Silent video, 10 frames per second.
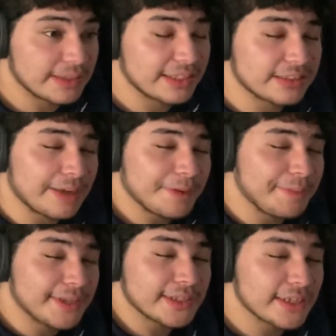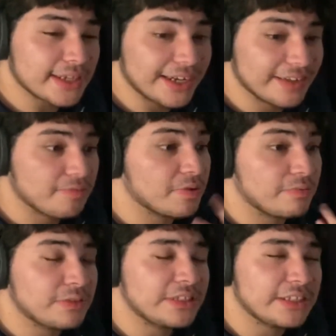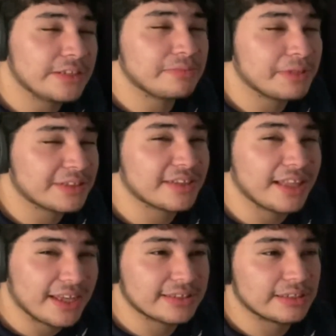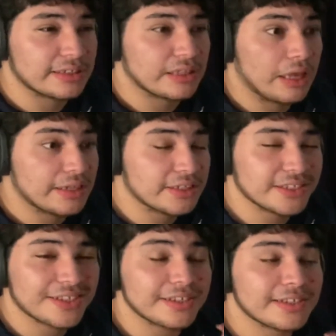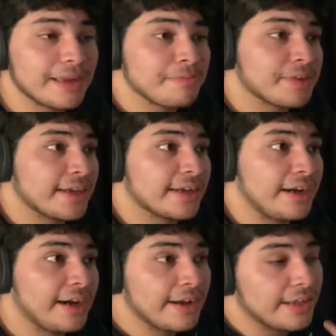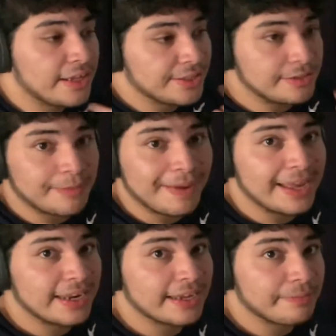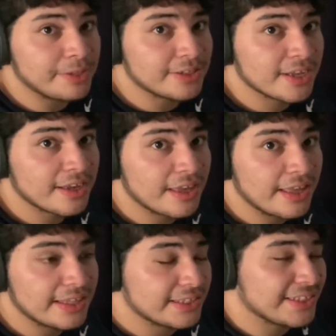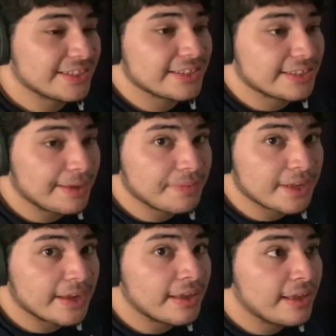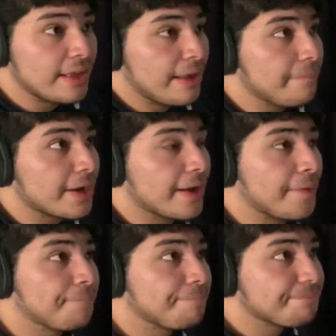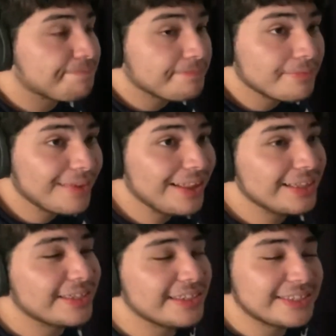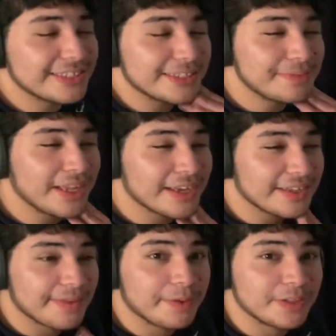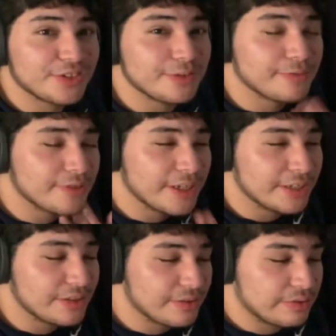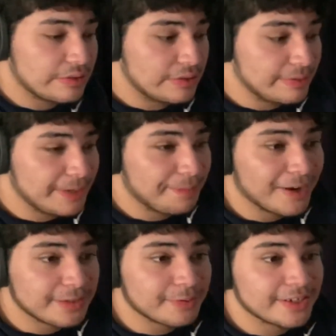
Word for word: some of the music, uh, we didn't hear much of the classic. Like, it's just the same thing, uh, the dramatic music, it's just the same thing. But um, it just seems like they put too uh, too many parts where